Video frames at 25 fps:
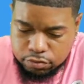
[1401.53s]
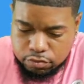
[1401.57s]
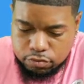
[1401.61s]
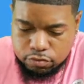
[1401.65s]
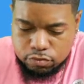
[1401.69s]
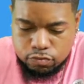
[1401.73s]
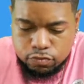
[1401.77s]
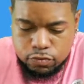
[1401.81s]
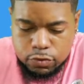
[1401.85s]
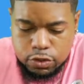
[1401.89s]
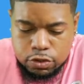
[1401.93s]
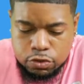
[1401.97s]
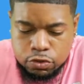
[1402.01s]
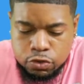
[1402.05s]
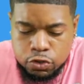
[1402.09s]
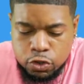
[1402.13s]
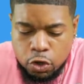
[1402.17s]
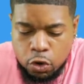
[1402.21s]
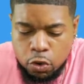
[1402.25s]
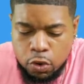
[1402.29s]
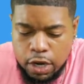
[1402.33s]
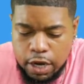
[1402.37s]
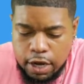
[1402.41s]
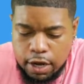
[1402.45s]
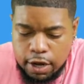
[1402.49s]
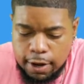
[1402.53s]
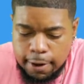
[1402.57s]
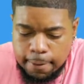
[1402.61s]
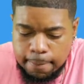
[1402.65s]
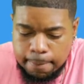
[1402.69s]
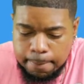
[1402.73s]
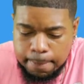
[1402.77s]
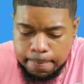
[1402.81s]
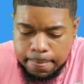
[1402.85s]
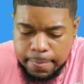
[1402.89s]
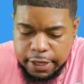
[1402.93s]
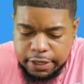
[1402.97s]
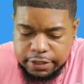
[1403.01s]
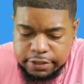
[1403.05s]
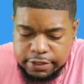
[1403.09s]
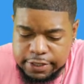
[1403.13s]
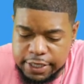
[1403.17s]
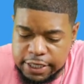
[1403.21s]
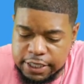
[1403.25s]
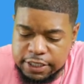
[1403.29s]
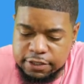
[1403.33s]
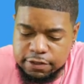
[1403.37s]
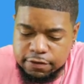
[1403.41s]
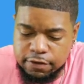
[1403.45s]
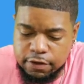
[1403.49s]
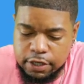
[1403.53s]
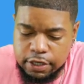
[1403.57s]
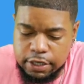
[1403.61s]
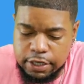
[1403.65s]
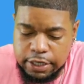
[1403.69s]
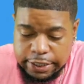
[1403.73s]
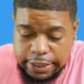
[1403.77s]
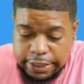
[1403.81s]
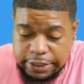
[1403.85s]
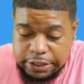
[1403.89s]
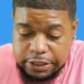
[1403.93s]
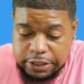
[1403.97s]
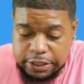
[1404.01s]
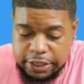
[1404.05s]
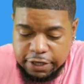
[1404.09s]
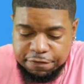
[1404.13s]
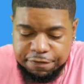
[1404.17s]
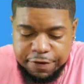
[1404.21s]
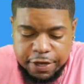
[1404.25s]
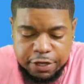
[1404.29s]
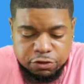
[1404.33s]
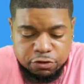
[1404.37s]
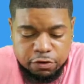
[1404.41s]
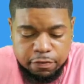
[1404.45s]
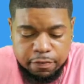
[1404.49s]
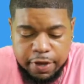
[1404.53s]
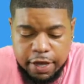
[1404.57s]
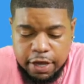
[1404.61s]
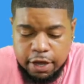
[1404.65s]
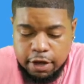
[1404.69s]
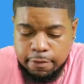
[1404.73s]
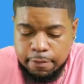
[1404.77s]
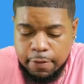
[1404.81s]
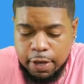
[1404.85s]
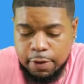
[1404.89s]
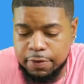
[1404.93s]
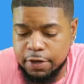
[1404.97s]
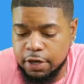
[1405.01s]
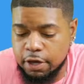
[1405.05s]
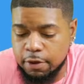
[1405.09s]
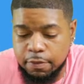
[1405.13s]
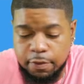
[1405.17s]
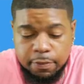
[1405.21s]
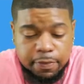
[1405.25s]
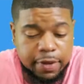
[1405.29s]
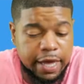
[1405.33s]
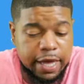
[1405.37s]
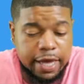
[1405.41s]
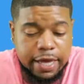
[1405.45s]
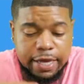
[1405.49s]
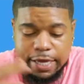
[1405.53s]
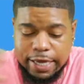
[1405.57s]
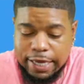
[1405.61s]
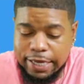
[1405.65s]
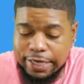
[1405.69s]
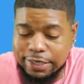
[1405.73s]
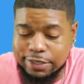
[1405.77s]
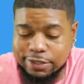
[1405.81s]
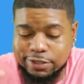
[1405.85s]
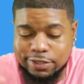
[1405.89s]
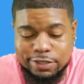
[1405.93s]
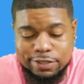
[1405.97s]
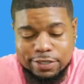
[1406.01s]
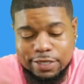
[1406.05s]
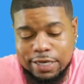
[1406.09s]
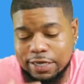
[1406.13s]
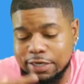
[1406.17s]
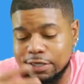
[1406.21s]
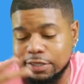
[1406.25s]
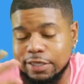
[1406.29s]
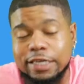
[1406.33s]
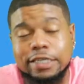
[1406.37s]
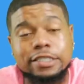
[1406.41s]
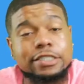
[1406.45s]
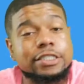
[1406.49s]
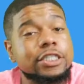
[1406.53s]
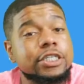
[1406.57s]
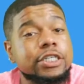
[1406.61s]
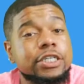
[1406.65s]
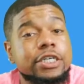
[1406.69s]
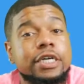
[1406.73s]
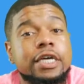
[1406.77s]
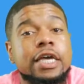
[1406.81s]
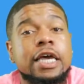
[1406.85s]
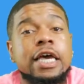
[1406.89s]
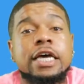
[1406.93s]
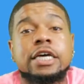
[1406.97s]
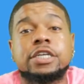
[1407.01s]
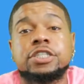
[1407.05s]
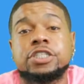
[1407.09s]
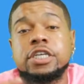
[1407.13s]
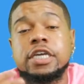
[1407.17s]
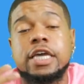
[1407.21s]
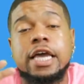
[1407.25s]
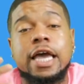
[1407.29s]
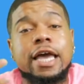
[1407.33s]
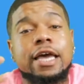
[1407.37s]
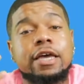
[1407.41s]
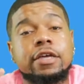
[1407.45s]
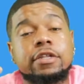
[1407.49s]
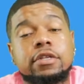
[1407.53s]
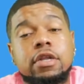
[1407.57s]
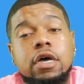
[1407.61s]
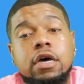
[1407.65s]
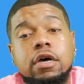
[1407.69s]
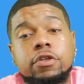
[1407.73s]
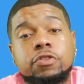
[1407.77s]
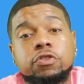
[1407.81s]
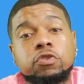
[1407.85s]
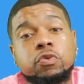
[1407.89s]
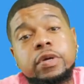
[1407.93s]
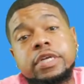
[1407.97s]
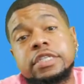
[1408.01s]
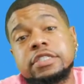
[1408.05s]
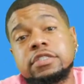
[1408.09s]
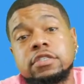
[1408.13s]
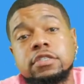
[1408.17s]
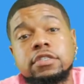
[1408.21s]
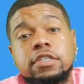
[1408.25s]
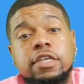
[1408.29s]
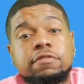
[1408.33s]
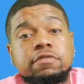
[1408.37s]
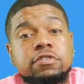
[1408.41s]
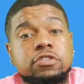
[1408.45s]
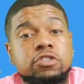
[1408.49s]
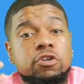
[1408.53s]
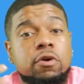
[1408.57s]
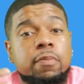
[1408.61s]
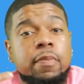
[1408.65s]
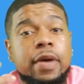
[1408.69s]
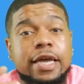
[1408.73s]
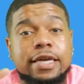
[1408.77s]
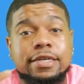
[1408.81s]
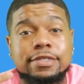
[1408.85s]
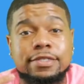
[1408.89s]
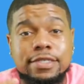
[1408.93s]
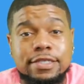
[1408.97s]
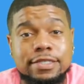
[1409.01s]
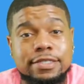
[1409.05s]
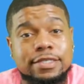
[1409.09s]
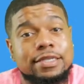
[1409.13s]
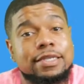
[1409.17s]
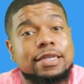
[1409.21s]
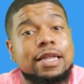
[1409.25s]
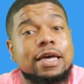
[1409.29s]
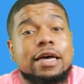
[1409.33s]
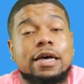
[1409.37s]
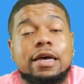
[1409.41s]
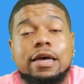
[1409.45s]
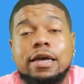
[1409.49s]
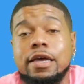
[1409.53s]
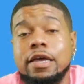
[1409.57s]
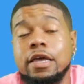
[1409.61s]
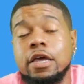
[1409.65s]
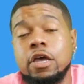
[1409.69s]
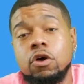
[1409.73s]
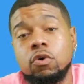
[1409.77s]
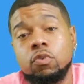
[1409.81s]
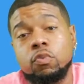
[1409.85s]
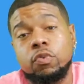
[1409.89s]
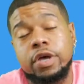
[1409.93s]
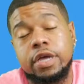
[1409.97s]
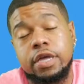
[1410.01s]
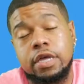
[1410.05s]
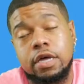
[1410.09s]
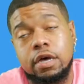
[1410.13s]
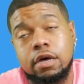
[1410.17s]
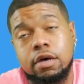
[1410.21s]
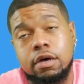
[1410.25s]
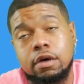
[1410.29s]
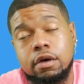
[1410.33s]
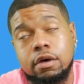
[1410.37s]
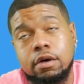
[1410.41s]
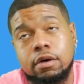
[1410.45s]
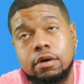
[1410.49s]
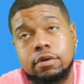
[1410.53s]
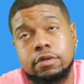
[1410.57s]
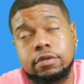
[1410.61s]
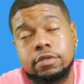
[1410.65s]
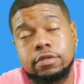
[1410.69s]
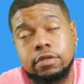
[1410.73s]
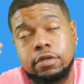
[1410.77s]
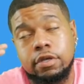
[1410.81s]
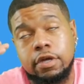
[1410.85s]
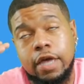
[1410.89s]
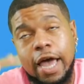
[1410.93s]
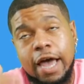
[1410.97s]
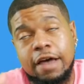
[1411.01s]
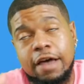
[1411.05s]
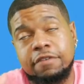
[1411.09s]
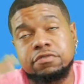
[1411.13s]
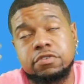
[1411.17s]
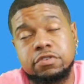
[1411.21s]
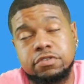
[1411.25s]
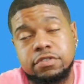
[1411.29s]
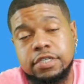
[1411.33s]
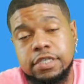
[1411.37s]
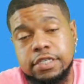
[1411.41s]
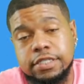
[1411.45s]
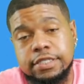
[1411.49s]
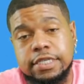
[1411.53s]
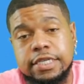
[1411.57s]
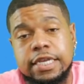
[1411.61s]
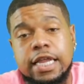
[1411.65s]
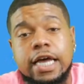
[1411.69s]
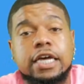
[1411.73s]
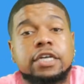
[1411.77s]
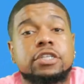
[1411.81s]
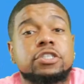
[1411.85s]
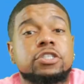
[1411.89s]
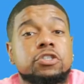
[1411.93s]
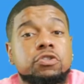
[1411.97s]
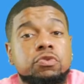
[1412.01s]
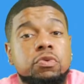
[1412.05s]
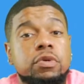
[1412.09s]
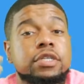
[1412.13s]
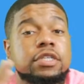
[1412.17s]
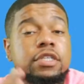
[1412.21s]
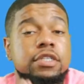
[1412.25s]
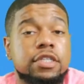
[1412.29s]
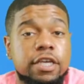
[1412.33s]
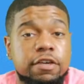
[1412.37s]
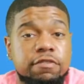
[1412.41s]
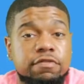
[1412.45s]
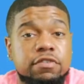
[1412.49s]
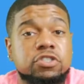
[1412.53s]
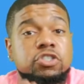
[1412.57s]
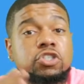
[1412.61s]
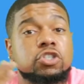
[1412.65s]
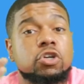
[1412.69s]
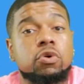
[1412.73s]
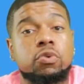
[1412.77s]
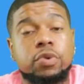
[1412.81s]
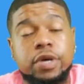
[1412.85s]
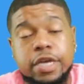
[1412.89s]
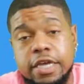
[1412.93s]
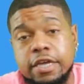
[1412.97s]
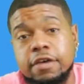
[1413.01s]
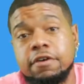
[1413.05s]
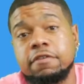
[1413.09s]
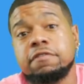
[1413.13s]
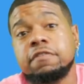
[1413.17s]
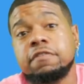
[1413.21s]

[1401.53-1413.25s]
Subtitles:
so since allegedly Phaedra may be coming back, Candace just kind of like done. She had threatened to leave the show back in season 9 when after season 9 she threatened to leave the show if